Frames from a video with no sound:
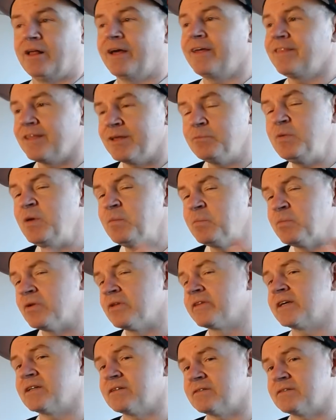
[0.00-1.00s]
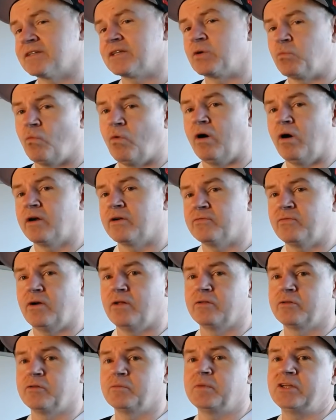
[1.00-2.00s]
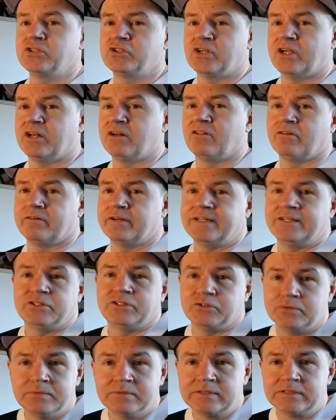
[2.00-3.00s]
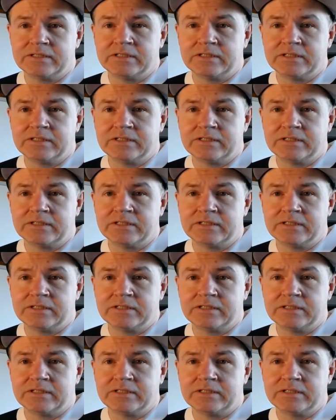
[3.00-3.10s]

I think people that, that want to follow the main channel already do.